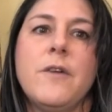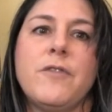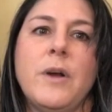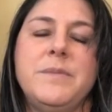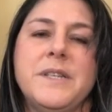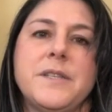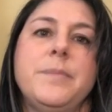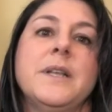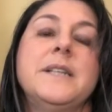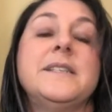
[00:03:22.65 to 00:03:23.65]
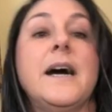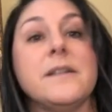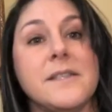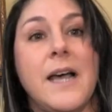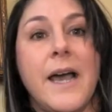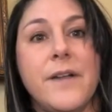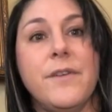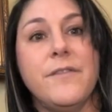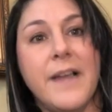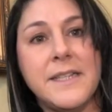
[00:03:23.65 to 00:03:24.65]
from disciplines outside of
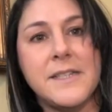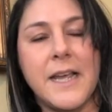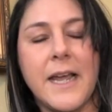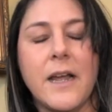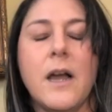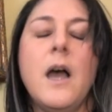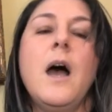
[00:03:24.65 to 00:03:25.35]
eventing